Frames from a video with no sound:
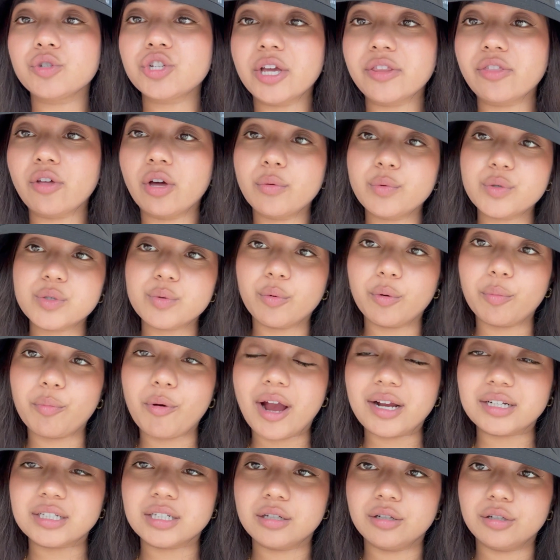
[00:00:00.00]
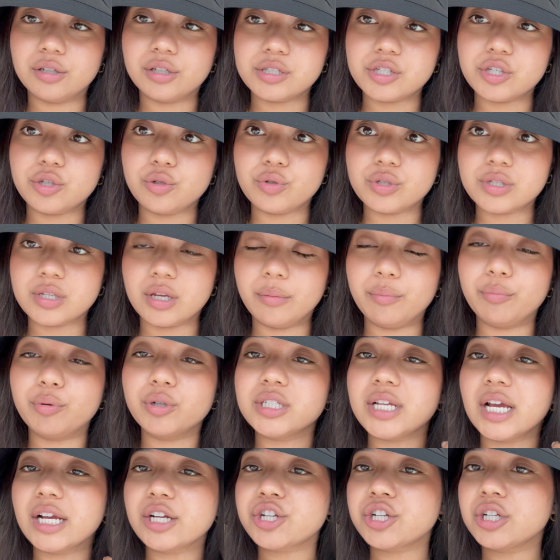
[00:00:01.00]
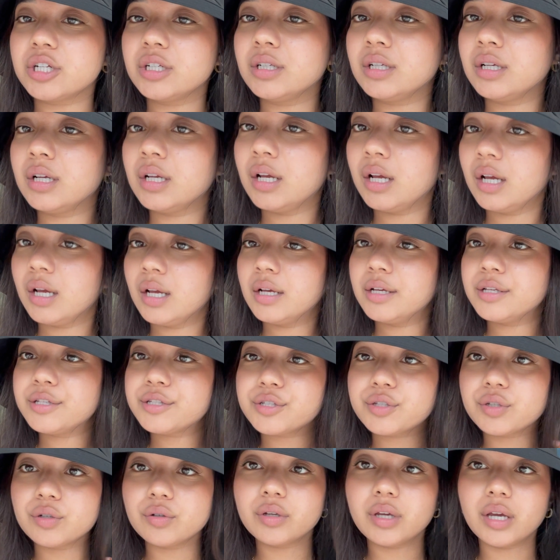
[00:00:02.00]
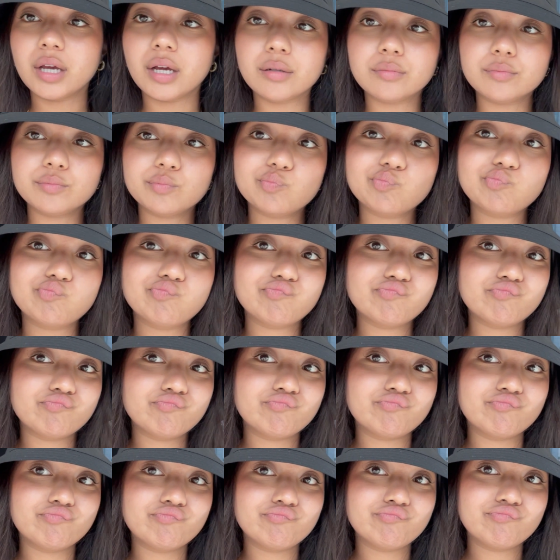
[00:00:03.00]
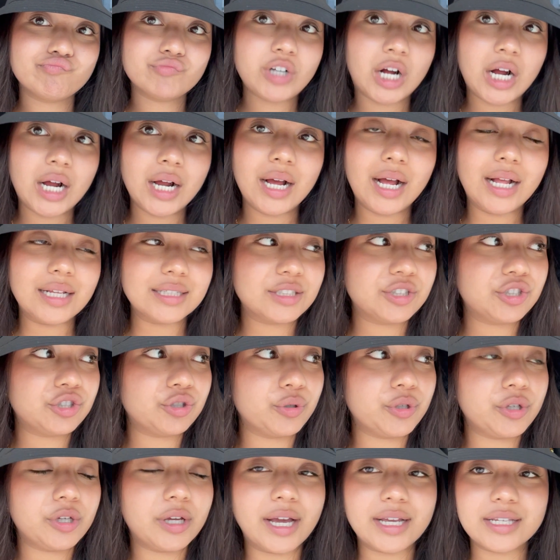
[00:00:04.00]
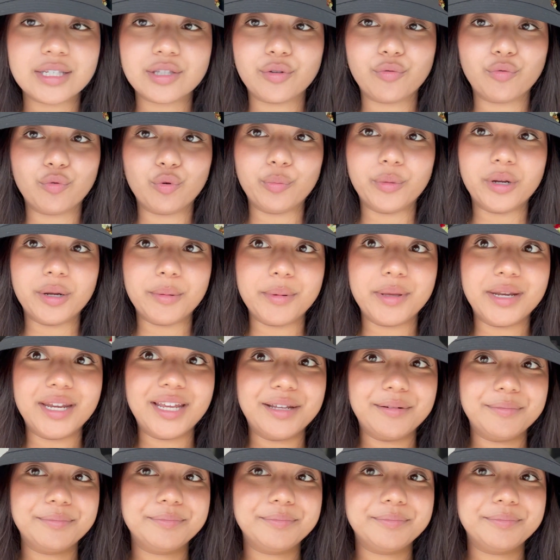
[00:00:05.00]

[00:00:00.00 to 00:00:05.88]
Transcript: I thought was more practical because, you know, sun protection. So yeah, I'll show you guys the room in a minute.